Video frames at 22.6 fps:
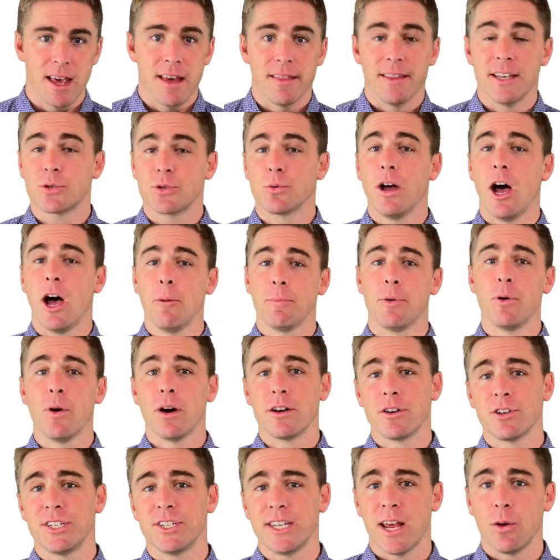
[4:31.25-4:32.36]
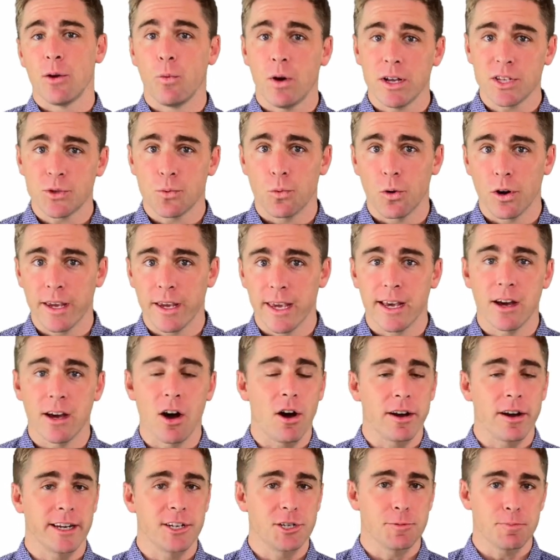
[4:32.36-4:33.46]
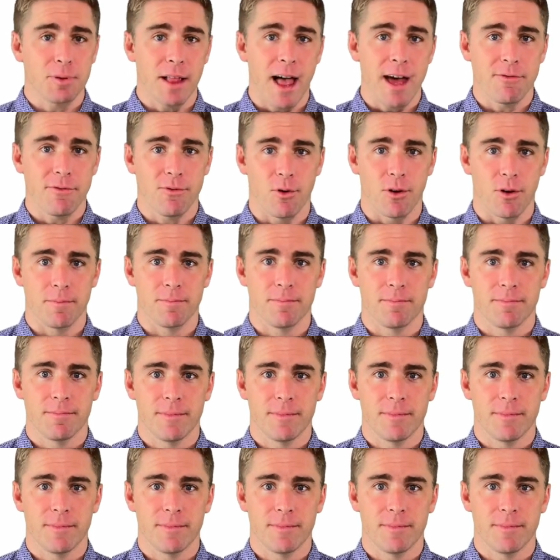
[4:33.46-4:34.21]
This will help you understand what's working on each platform.